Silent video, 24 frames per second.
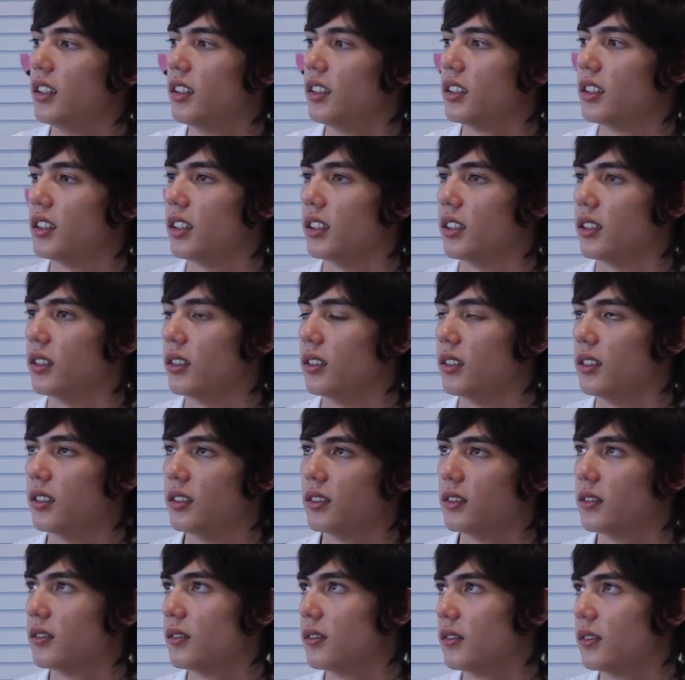So
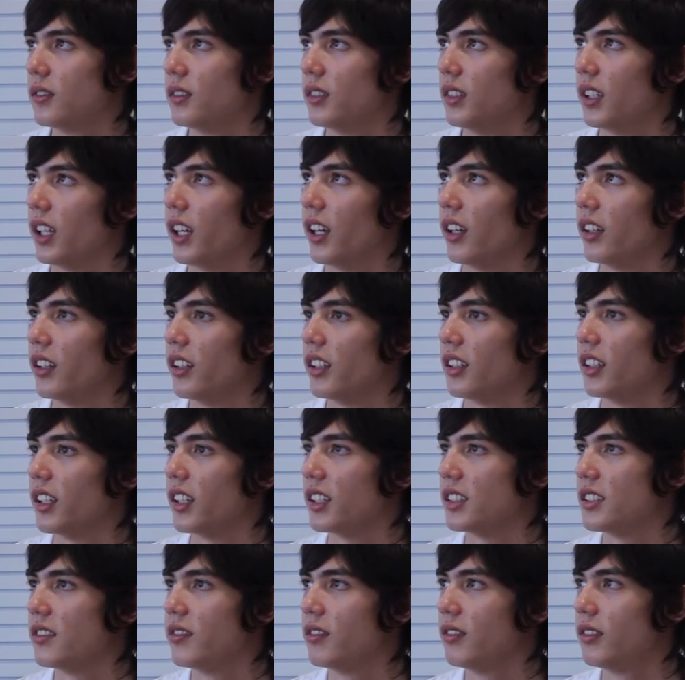yeah, I think
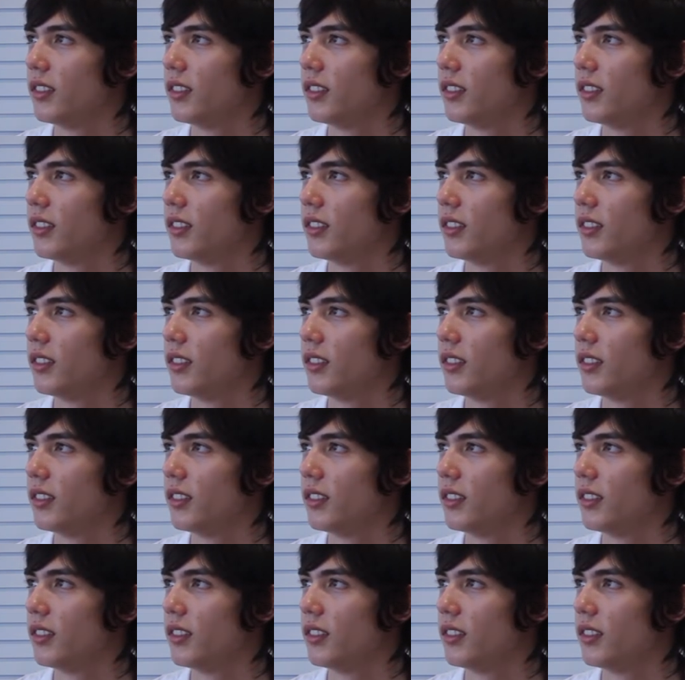that